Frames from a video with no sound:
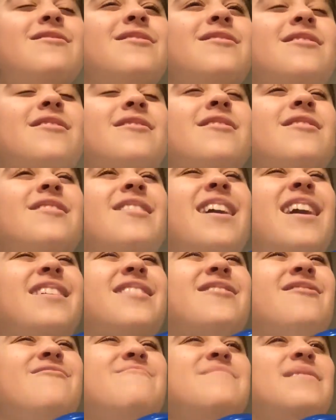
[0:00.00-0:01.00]
Like the
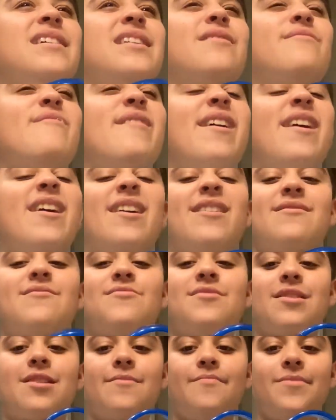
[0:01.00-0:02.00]
last Go Mist
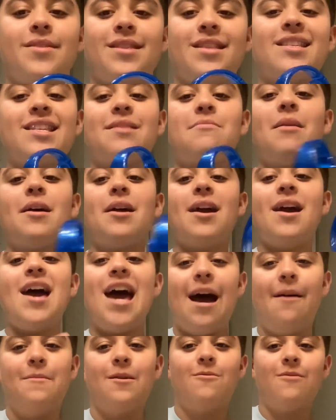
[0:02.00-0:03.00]
fan. This is my
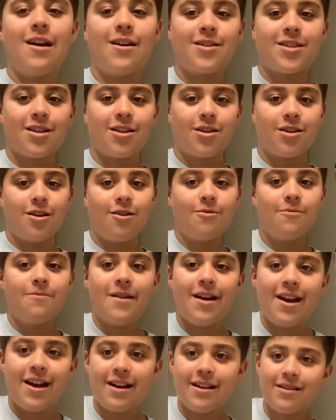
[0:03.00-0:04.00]
everywhere to go
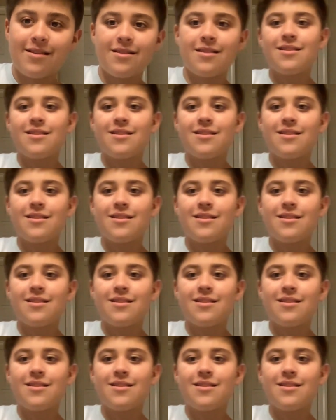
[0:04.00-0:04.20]
fan.